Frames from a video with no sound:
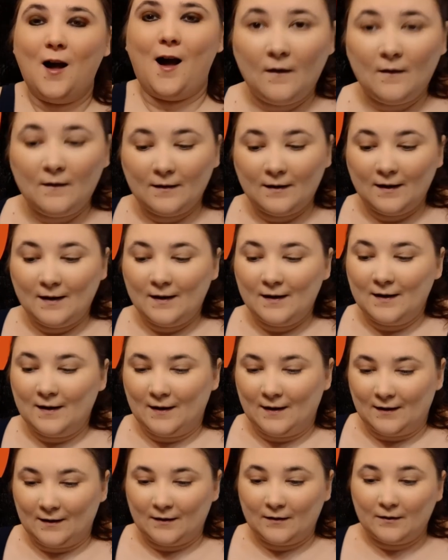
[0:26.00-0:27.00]

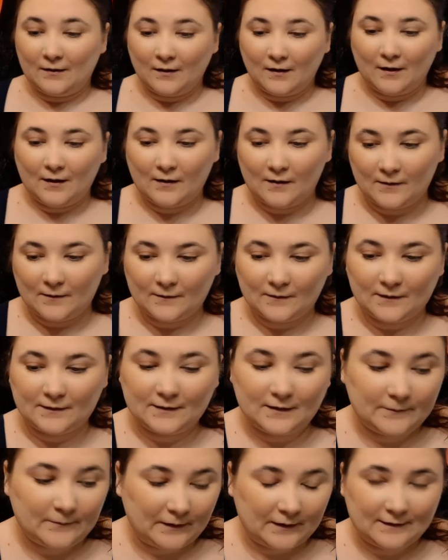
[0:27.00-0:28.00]
Okay, this
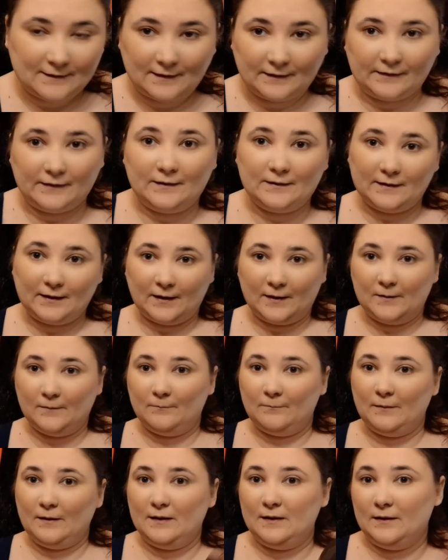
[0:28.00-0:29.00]
is my second time
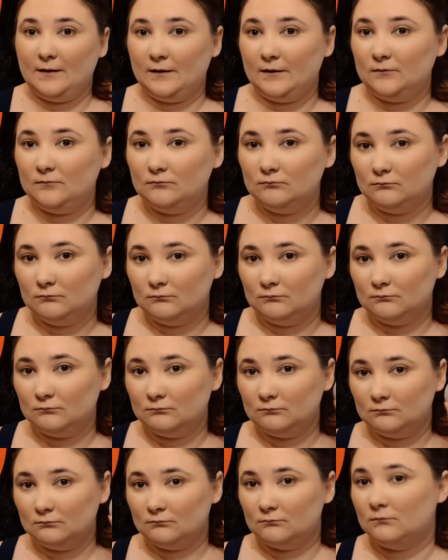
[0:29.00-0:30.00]
baking.
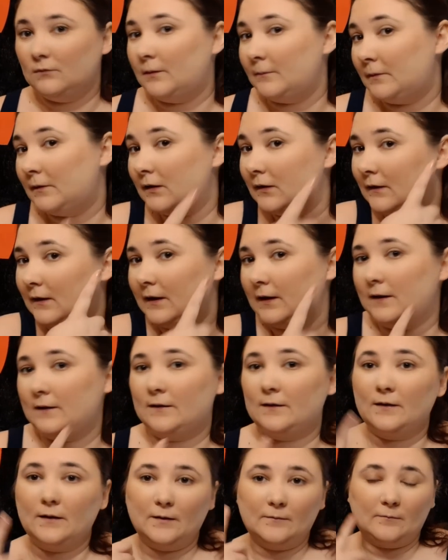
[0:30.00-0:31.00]
I put it right
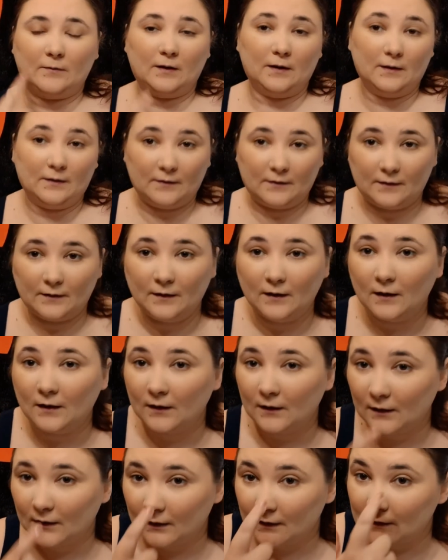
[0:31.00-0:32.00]
here and right here.
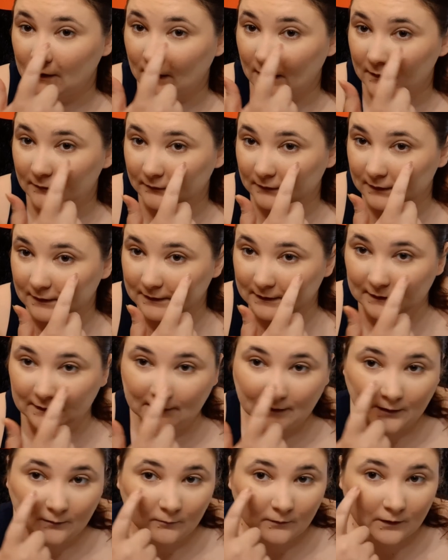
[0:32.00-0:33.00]
You can't really see it
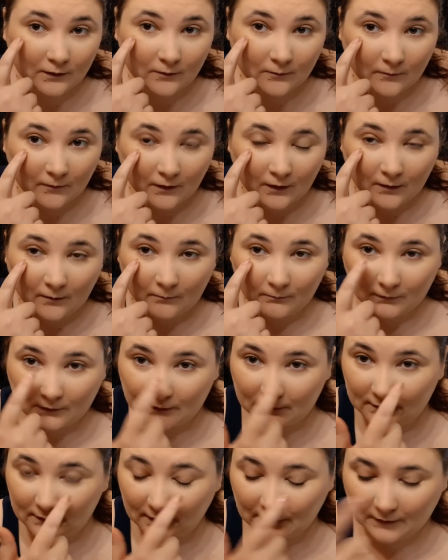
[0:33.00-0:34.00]
that well, but
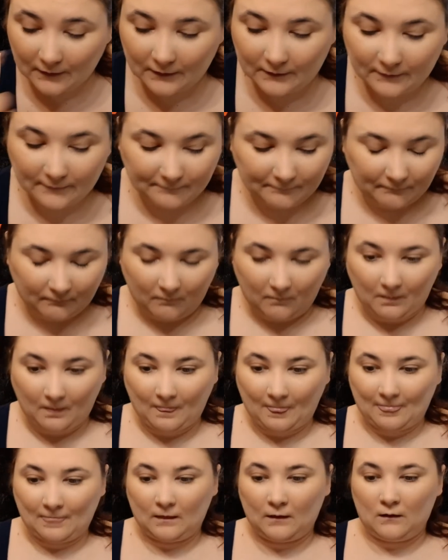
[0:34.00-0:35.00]
underneath here,
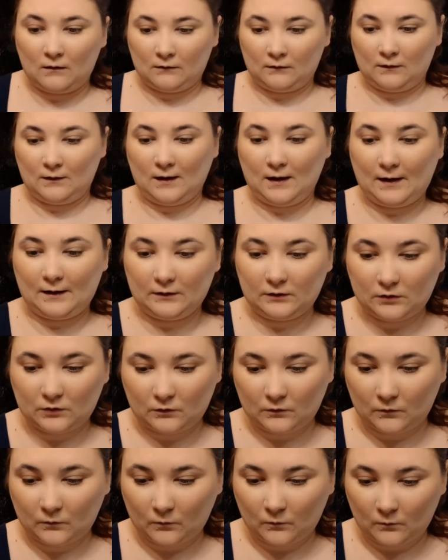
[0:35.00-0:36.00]
to catch
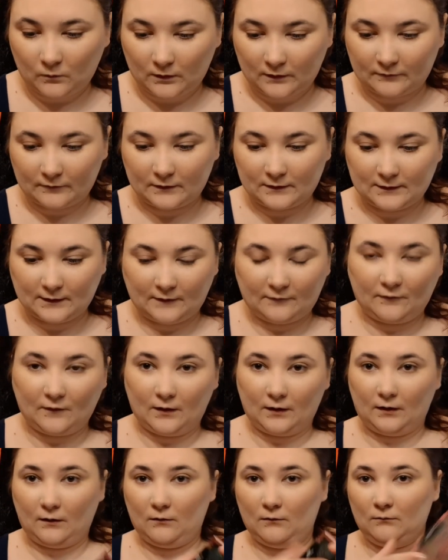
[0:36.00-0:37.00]
whatever stuff
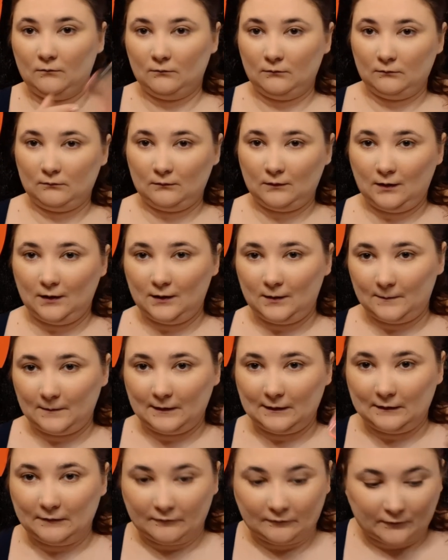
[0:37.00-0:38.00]
I end up
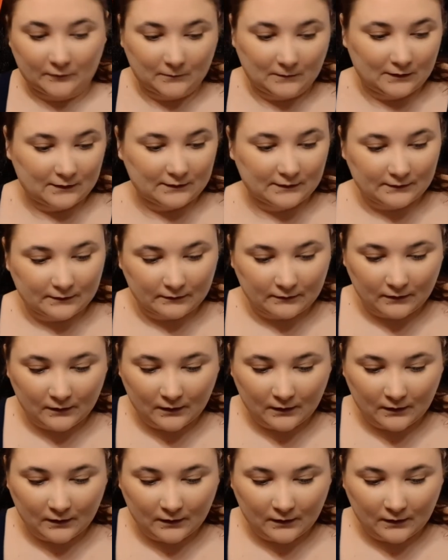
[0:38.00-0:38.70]
getting from this.